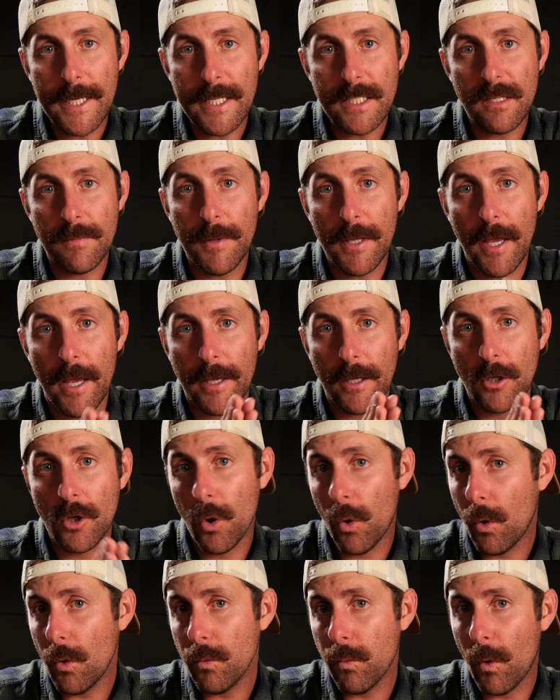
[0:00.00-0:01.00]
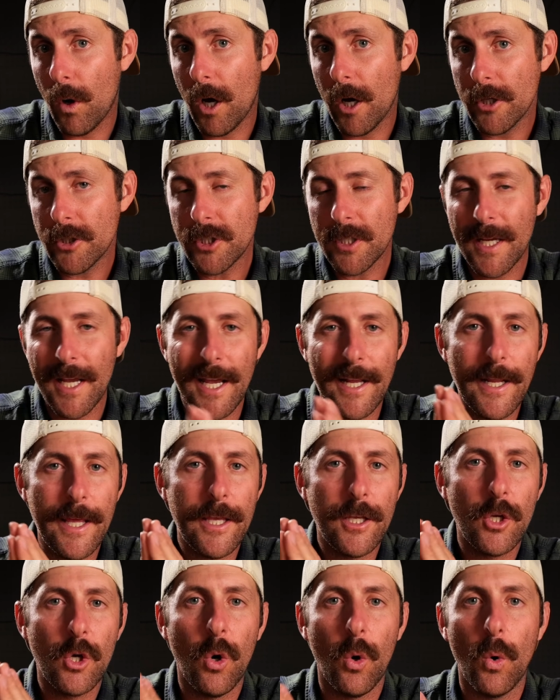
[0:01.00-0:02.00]
needs to be a cold wash and
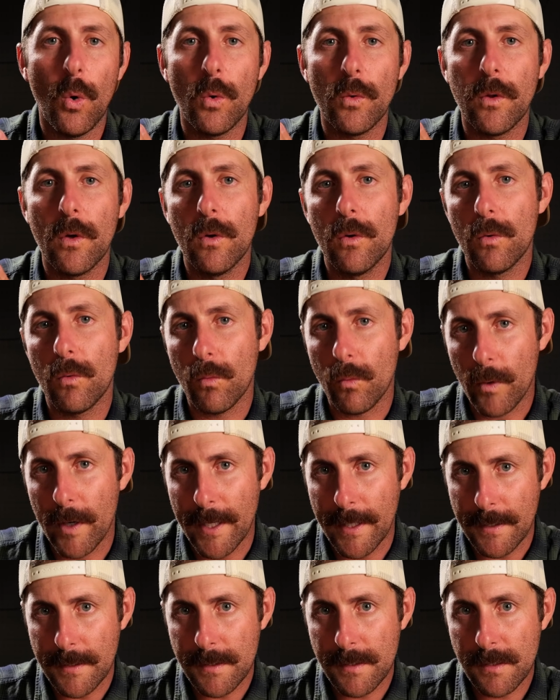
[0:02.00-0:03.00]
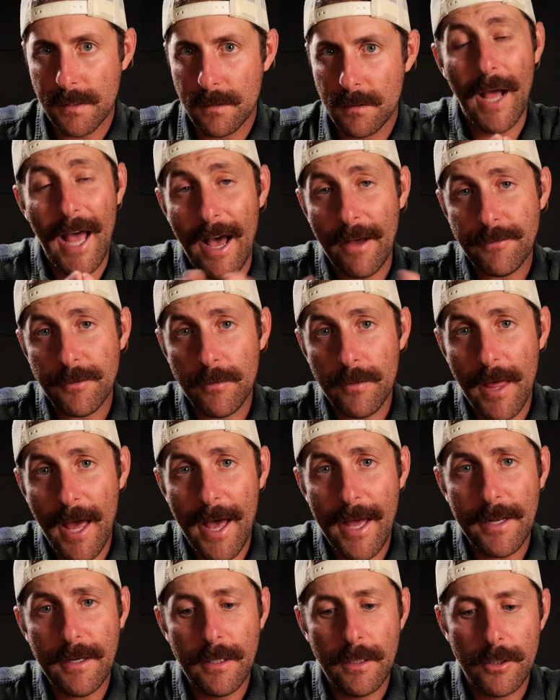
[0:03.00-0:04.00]
a cold rinse. After
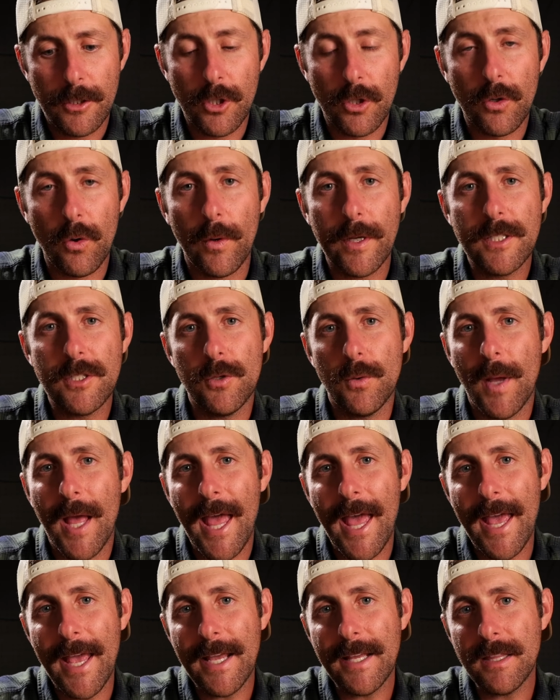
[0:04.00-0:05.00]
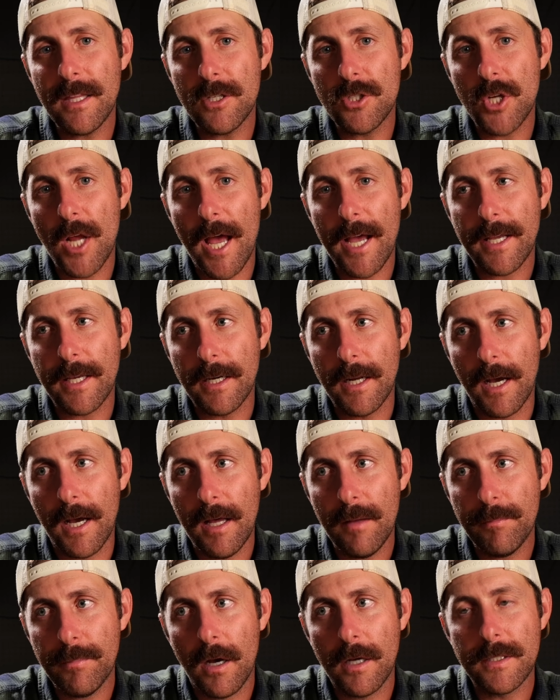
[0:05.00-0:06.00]
that, you're going to hang the jacket
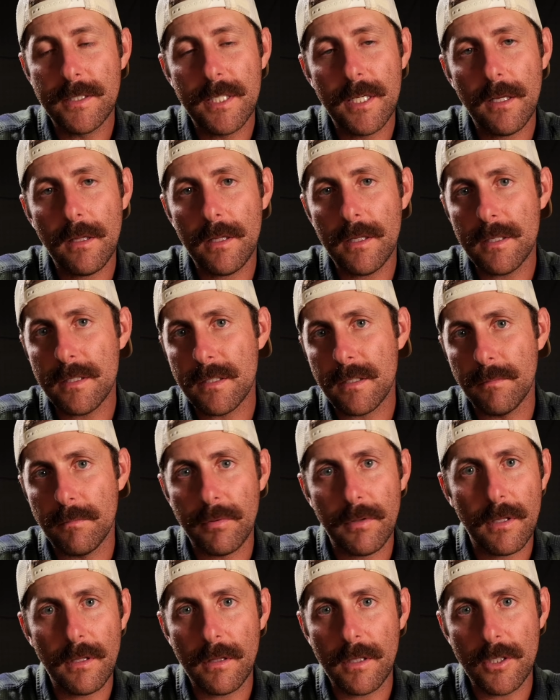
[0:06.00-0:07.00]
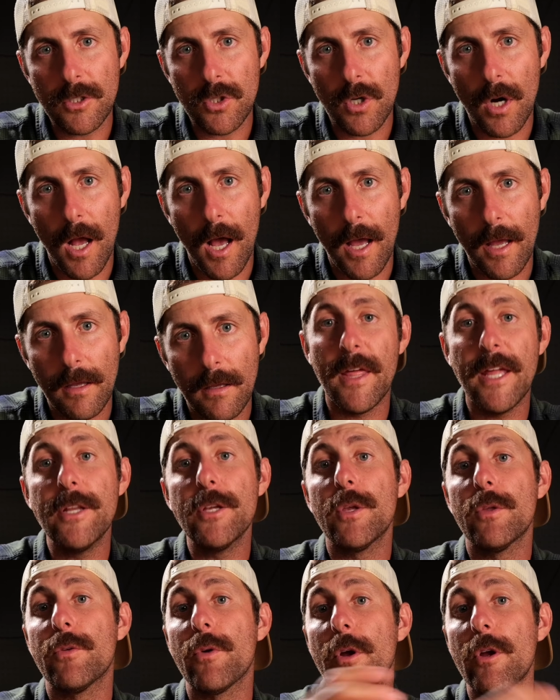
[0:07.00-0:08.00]
up until it is completely dry. Then you
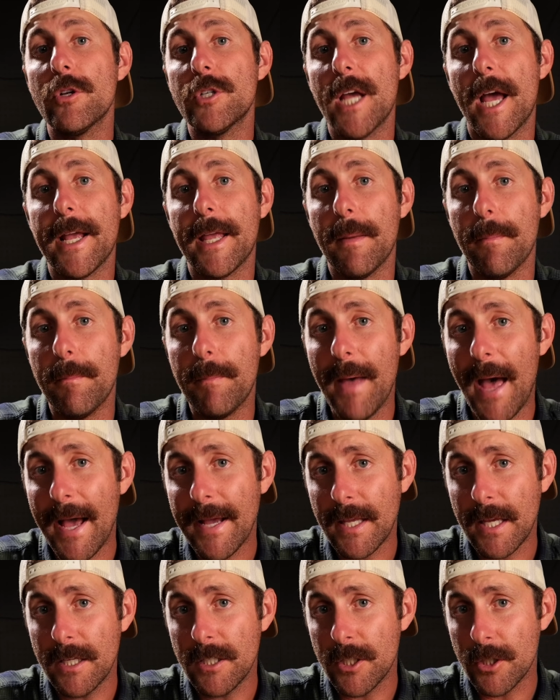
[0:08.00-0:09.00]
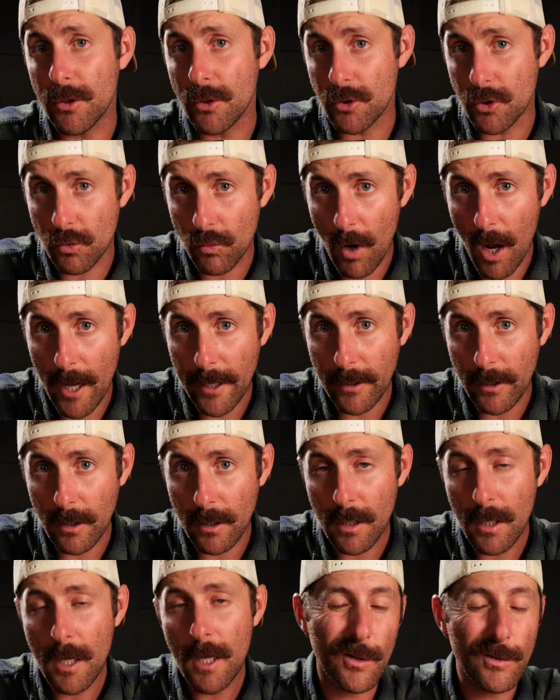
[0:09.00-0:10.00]
can throw your jacket back into your
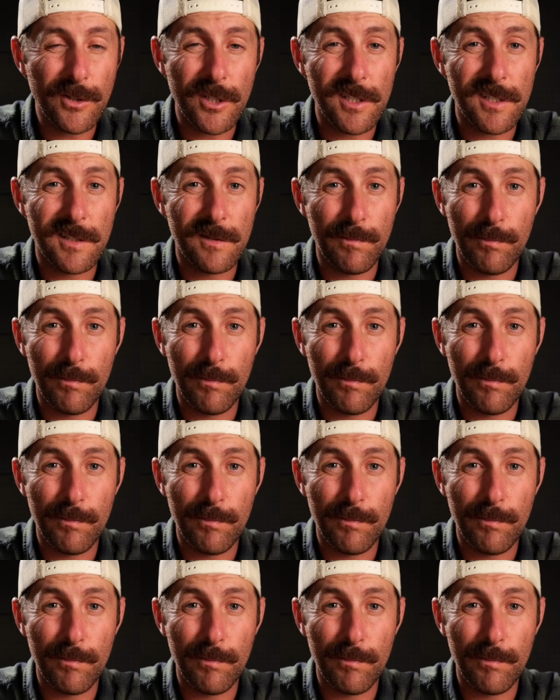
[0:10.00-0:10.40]
dryer. Don't just